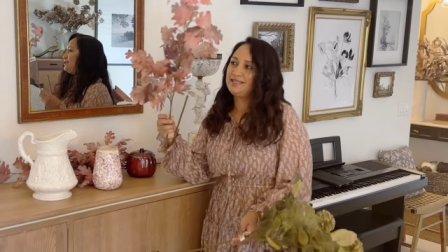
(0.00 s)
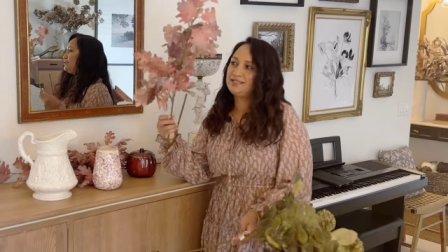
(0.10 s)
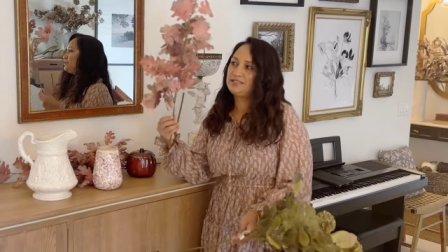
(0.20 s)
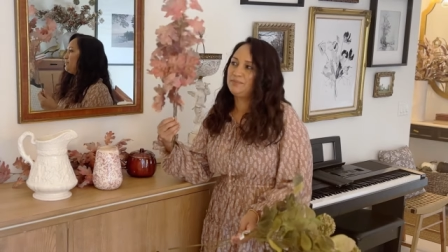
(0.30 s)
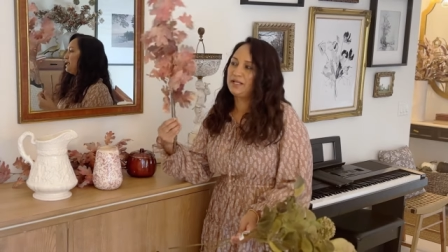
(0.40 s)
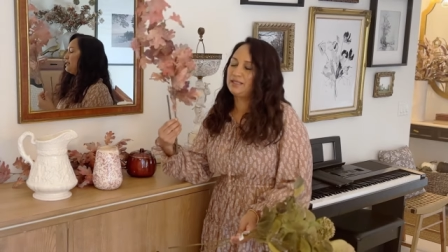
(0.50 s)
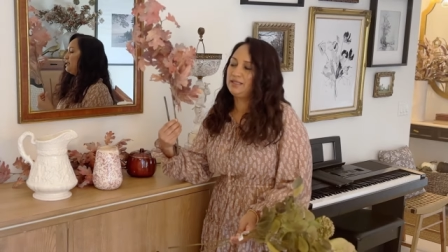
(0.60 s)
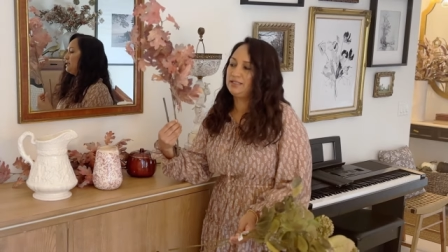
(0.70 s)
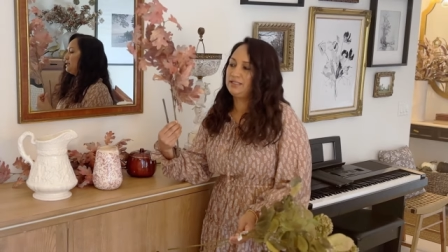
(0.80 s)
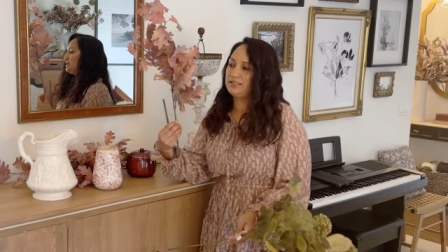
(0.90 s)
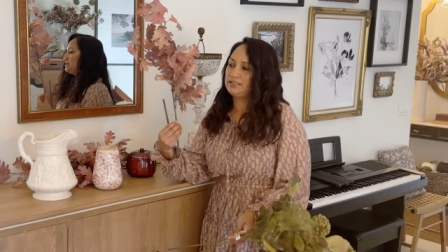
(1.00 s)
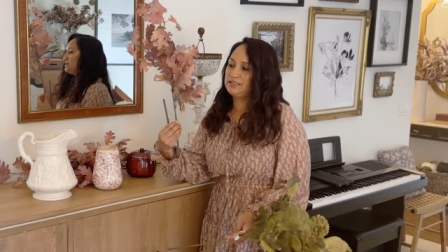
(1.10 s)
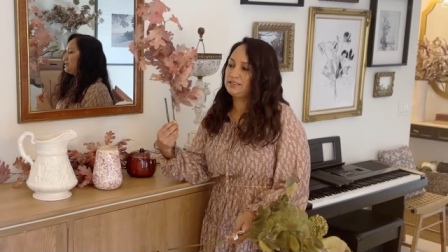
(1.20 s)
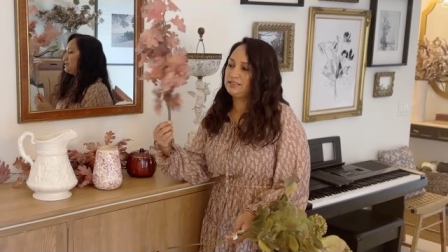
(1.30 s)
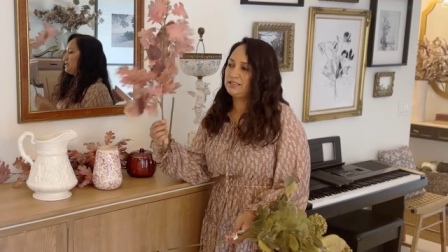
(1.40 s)
this, but I think that
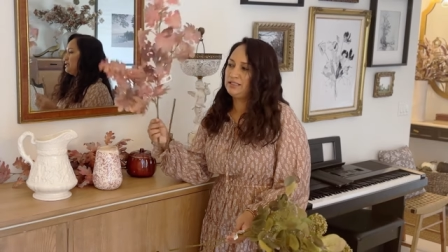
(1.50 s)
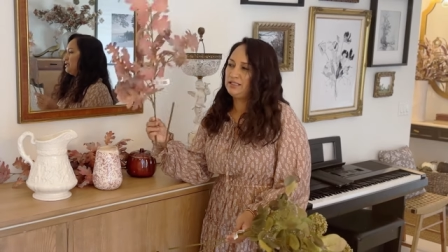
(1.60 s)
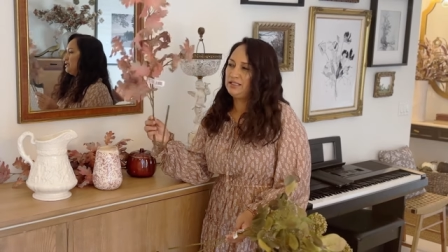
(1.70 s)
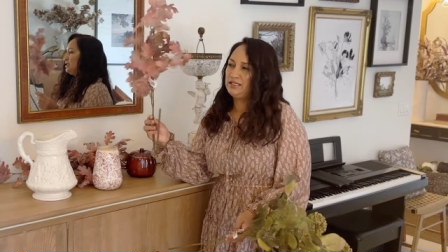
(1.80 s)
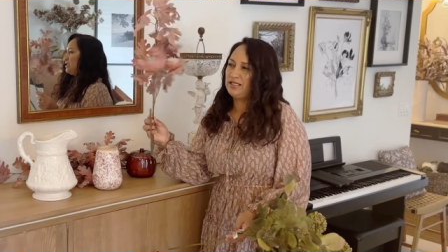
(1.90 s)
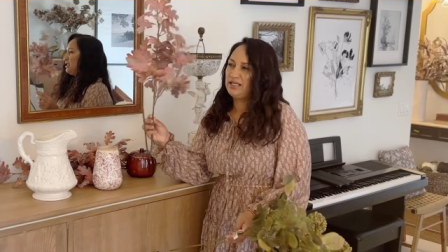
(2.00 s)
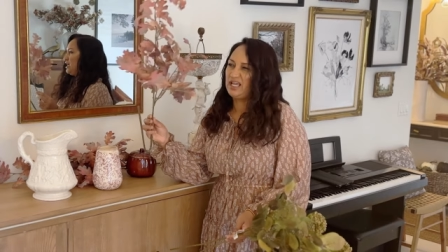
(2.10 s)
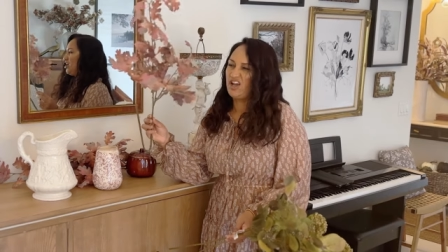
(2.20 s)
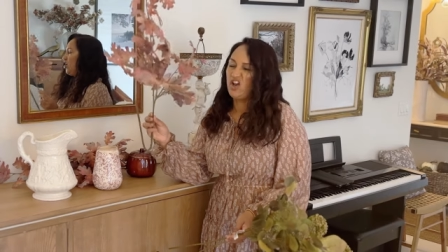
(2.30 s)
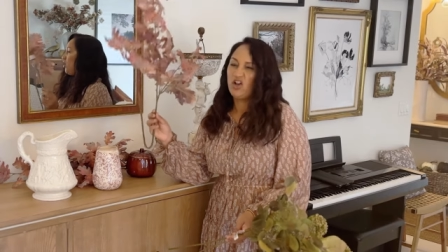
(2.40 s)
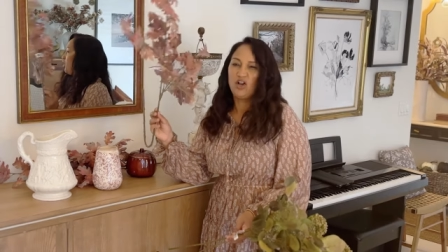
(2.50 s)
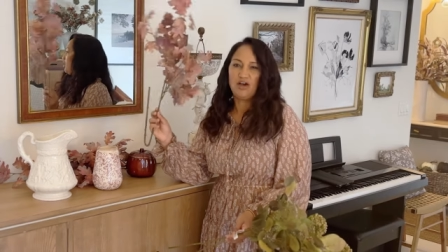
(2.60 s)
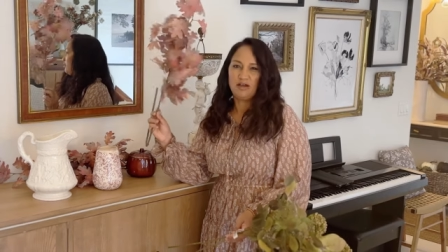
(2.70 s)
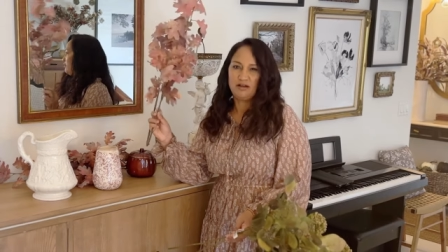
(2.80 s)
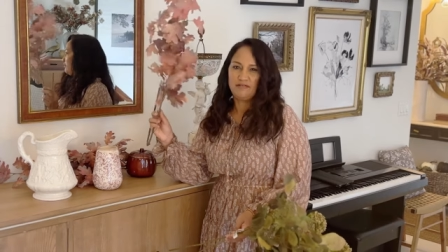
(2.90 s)
it's like a
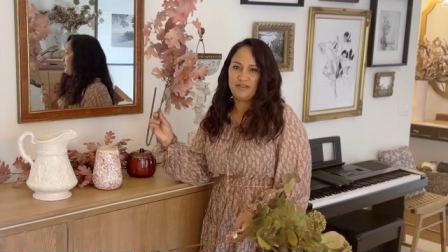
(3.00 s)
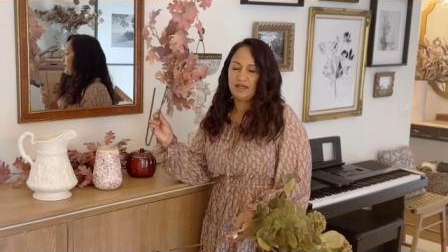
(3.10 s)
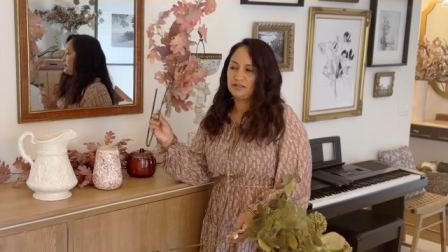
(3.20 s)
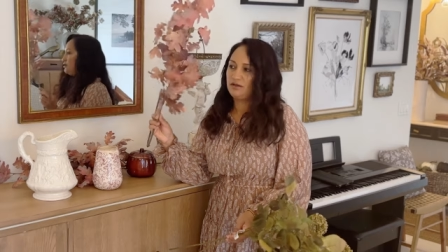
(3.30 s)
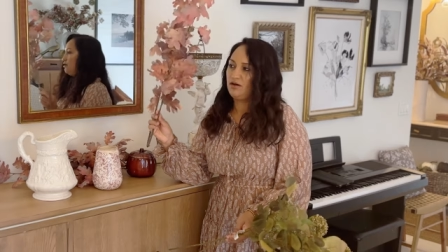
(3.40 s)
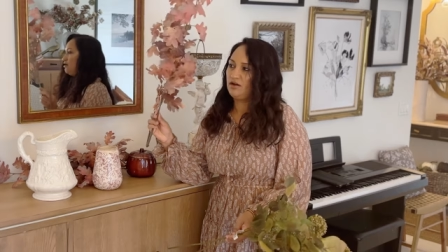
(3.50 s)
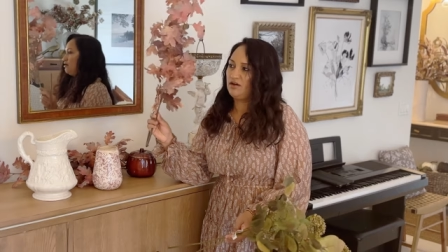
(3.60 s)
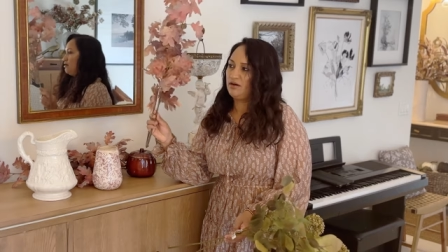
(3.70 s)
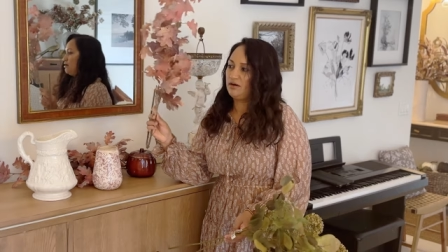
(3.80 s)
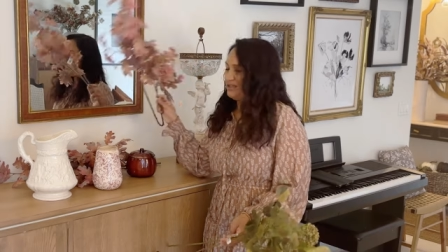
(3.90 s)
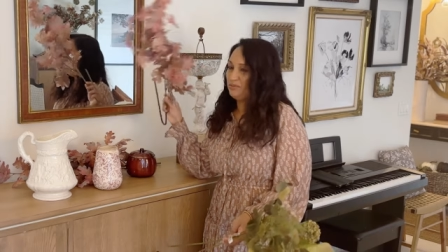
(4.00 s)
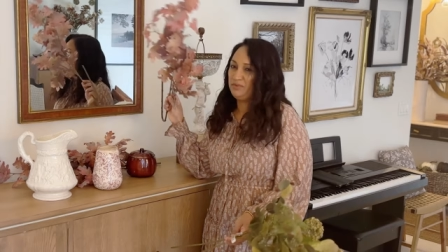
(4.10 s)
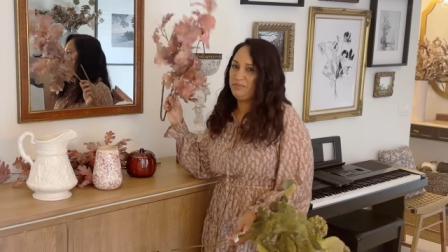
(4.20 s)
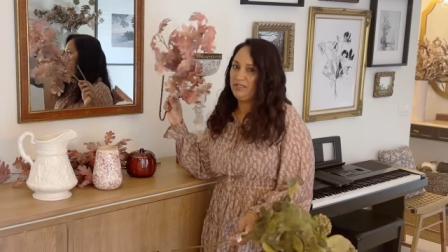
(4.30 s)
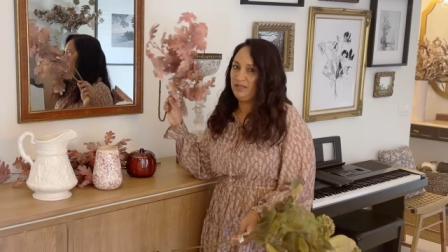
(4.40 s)
lot of that color. I think it
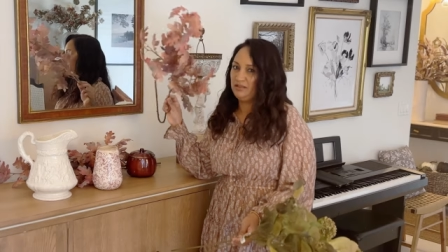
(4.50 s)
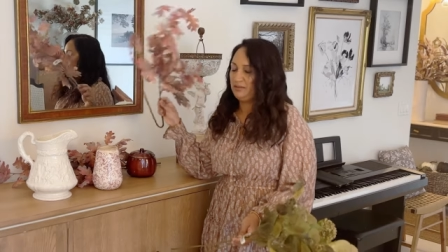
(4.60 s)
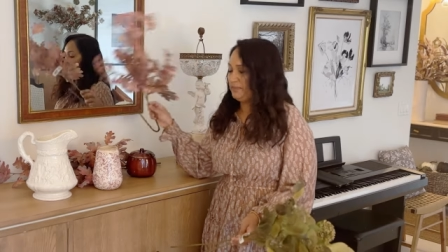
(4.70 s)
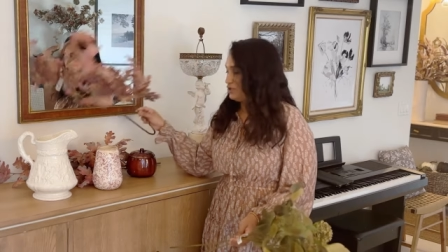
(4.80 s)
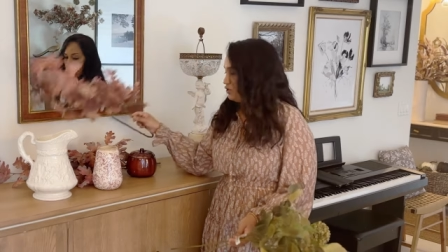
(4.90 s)
would be a little bit